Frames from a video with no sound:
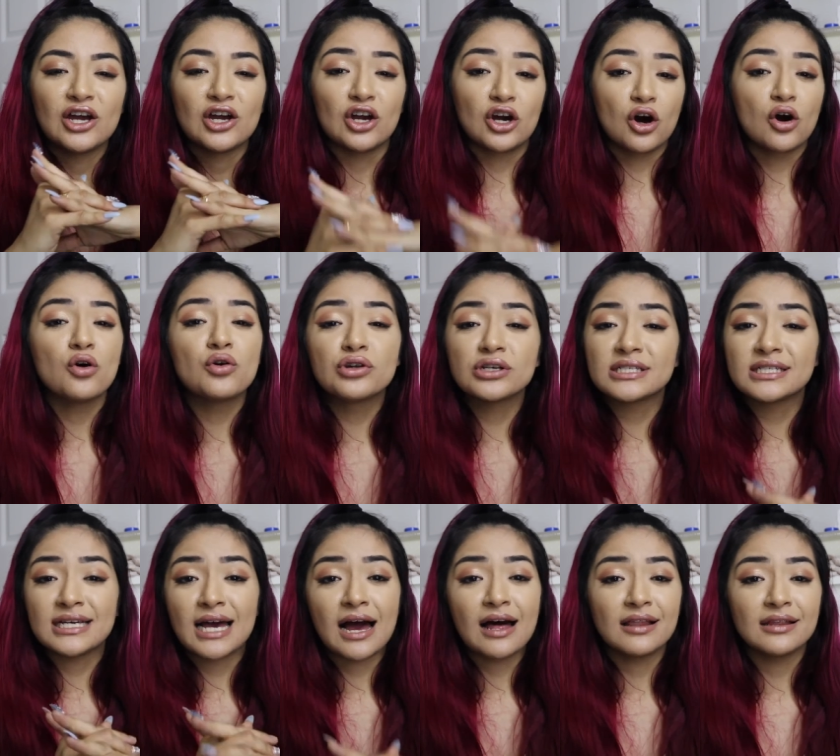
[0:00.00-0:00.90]
go to
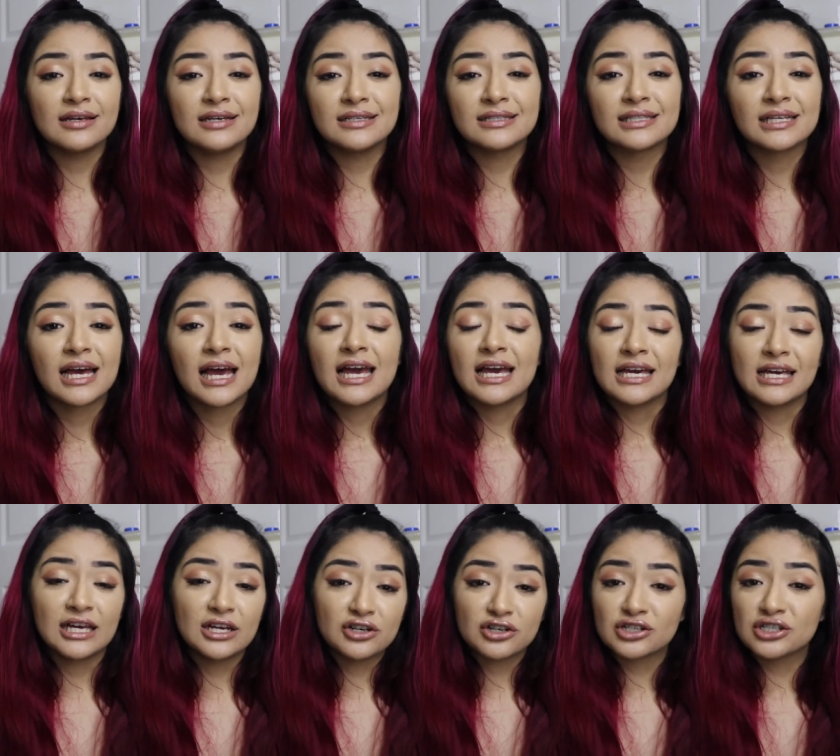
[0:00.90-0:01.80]
Sally's,
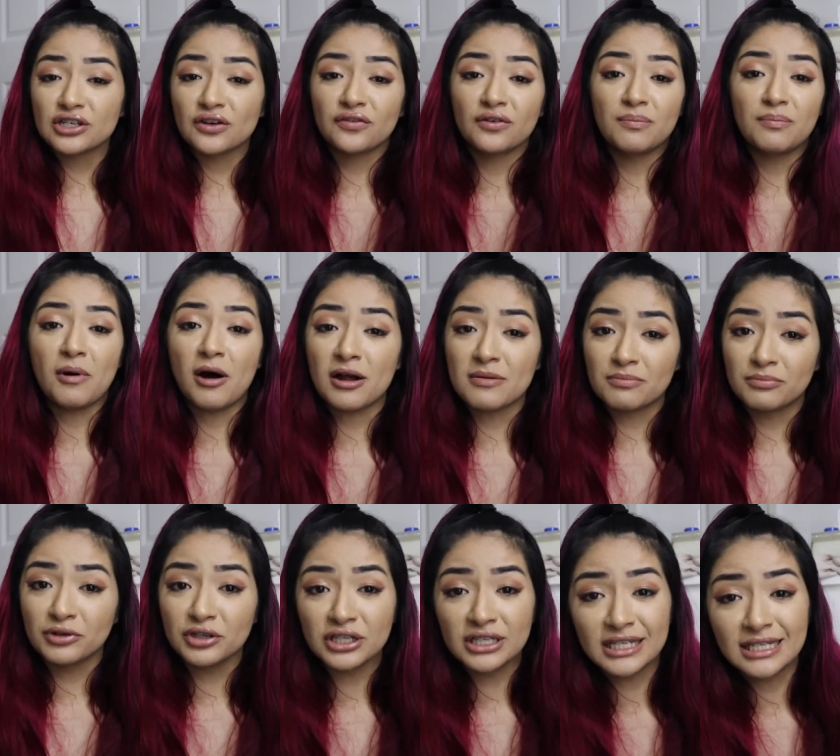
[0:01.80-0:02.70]
get yourself a Blonde
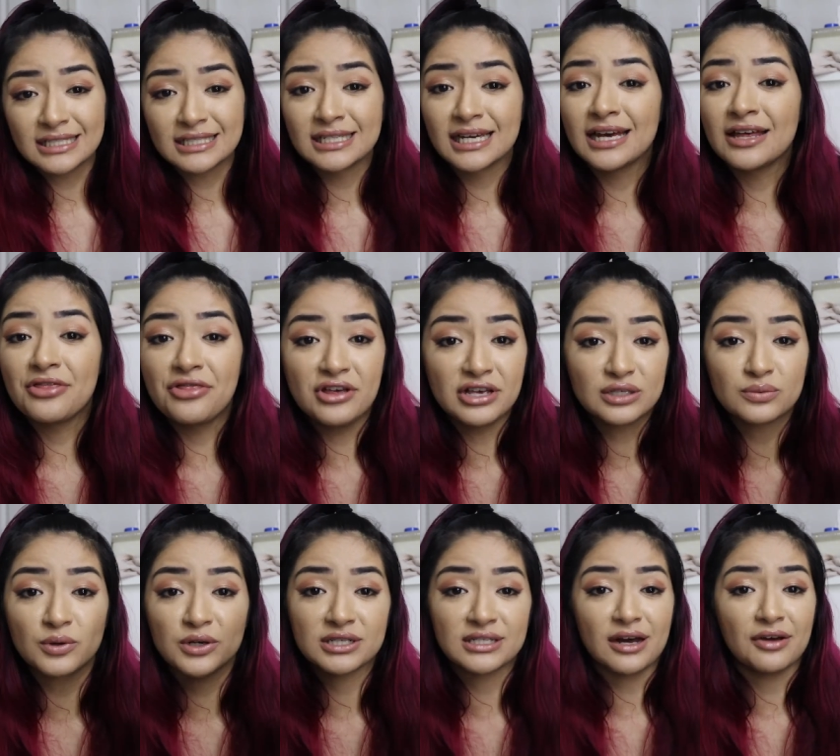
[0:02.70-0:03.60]
Brilliance, this
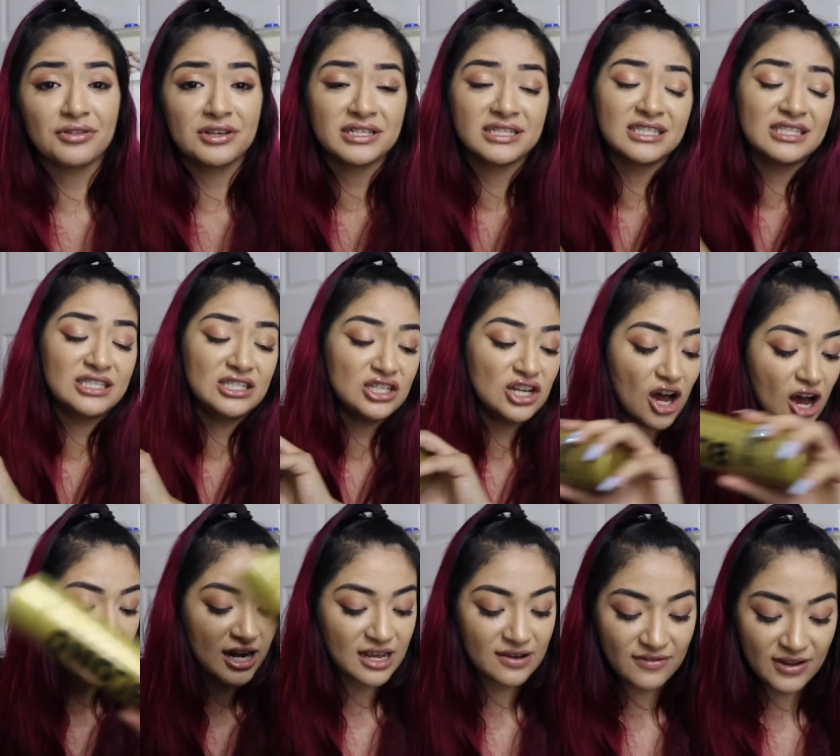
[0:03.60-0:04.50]
works out. This is
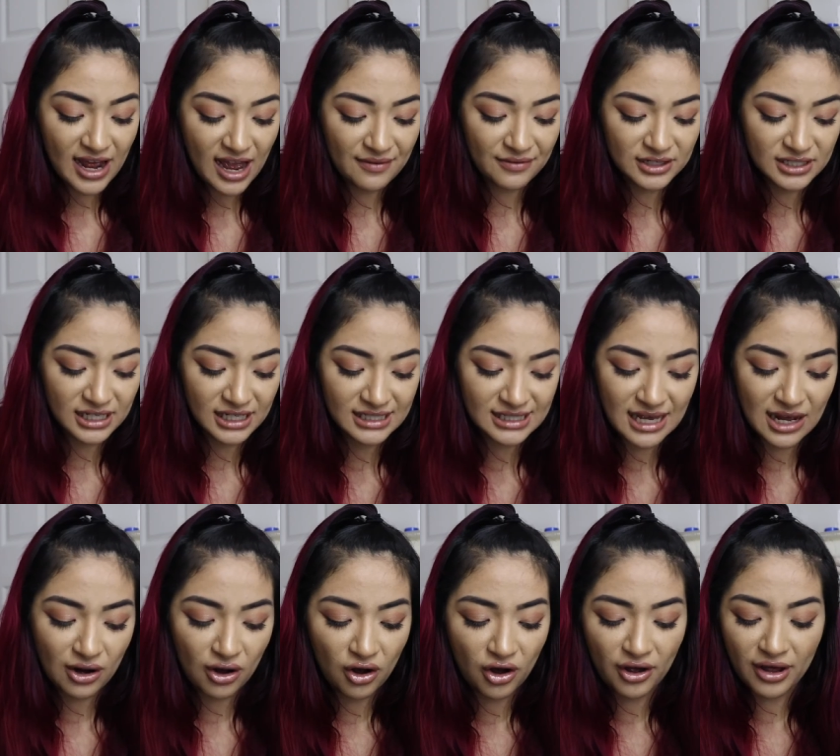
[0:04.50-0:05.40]
not even advertised
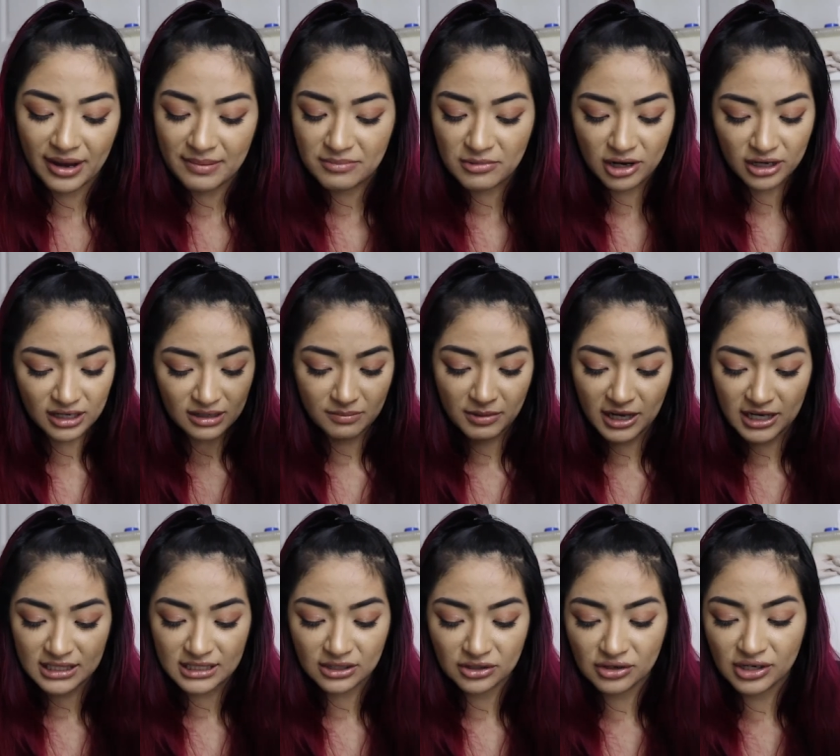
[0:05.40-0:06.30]
at all. I'm not getting paid
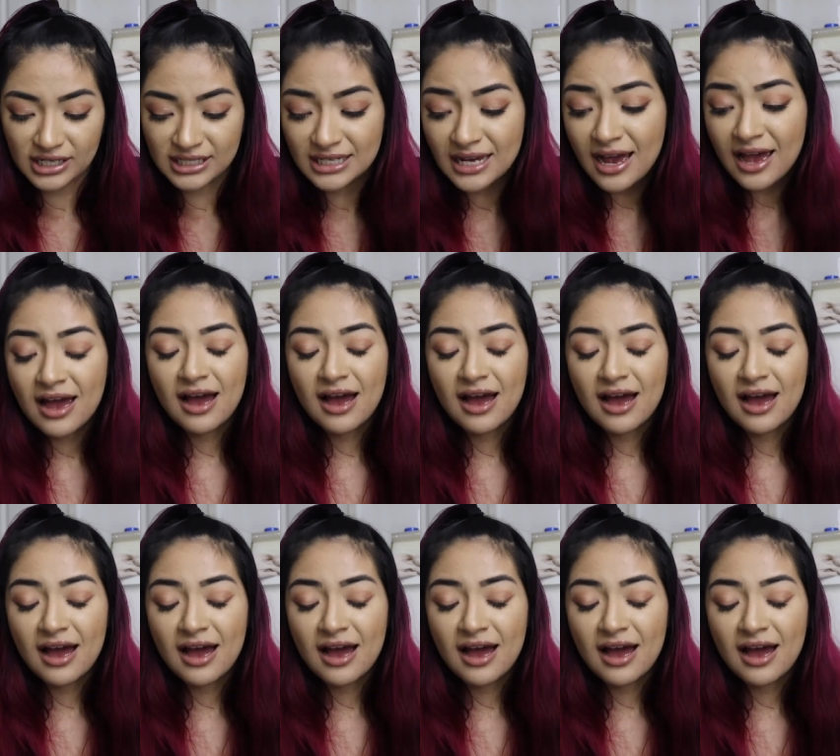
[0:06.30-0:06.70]
to tell you guys.